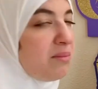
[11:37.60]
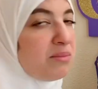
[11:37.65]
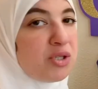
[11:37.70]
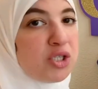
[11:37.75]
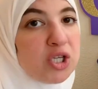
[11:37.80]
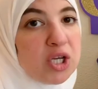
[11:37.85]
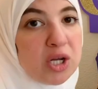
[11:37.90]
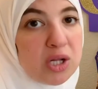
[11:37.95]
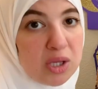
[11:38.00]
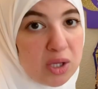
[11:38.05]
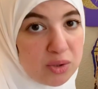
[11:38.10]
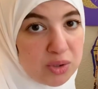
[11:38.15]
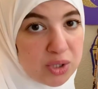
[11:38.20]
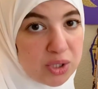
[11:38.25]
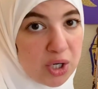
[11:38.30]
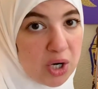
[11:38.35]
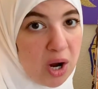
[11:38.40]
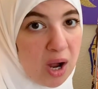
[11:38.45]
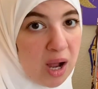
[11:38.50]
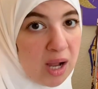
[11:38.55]
she closed
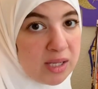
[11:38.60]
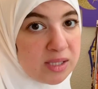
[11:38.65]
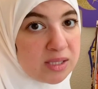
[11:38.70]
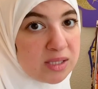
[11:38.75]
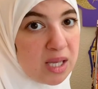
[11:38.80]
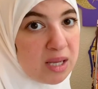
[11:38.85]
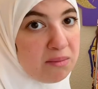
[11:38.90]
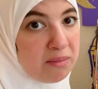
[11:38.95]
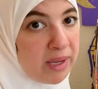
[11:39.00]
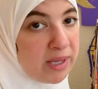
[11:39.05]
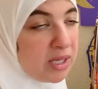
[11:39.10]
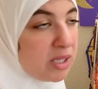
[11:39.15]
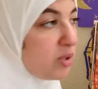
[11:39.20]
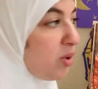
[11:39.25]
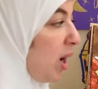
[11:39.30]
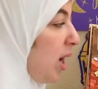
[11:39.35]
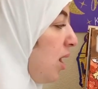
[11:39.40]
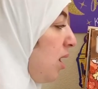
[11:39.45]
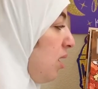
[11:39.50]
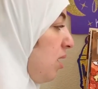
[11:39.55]
her eyes and made a
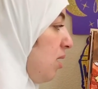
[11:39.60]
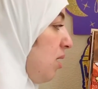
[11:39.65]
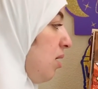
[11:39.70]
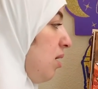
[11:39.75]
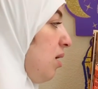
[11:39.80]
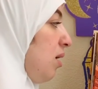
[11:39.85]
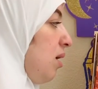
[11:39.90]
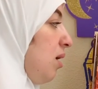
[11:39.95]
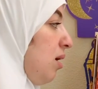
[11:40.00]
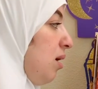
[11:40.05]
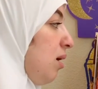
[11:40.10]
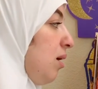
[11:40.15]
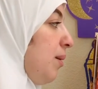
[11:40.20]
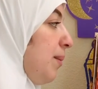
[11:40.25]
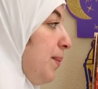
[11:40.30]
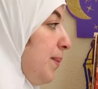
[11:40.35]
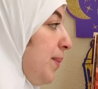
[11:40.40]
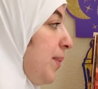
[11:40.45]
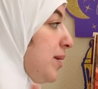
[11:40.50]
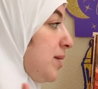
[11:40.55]
dua.
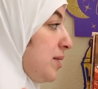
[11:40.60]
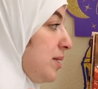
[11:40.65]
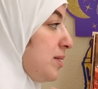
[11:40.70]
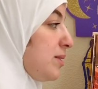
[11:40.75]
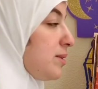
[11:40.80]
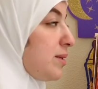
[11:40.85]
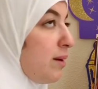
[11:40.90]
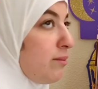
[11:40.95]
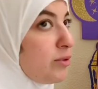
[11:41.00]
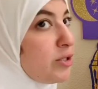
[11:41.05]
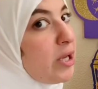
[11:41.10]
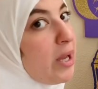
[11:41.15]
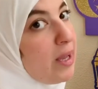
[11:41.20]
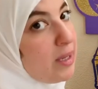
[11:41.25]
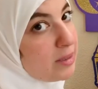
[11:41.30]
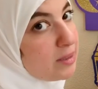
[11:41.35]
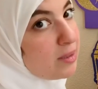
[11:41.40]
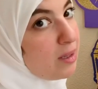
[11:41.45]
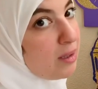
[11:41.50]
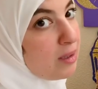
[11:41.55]
But this time she
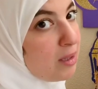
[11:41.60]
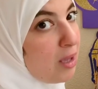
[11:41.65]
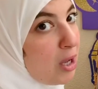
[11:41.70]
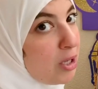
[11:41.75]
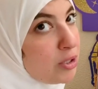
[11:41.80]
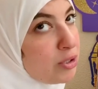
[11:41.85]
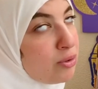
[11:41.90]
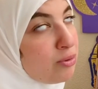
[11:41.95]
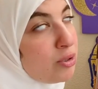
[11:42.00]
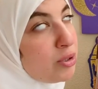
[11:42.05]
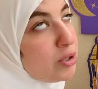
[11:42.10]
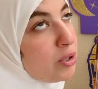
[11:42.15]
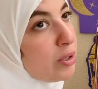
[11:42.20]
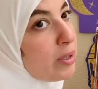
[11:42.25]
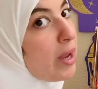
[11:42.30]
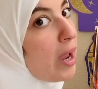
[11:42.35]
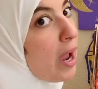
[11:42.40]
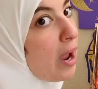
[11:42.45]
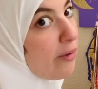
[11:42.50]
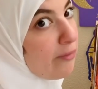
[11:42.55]
asked Allah to return
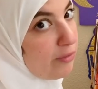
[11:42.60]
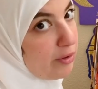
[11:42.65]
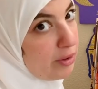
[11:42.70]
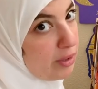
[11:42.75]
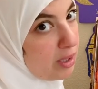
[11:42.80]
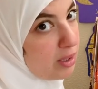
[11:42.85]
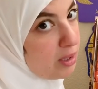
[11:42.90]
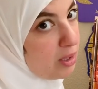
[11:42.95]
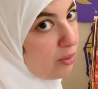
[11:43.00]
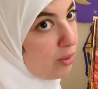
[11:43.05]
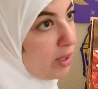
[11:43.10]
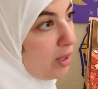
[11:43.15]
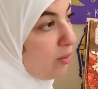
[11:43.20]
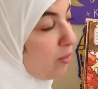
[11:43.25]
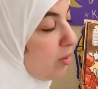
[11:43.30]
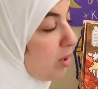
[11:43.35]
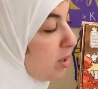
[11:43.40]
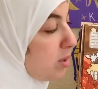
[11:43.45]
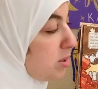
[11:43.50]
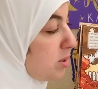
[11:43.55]
everything the way it
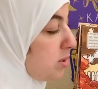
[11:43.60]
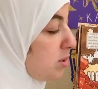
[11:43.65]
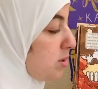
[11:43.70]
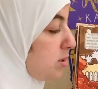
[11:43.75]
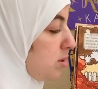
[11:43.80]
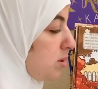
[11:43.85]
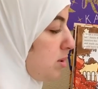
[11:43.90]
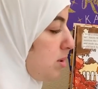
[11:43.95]
was.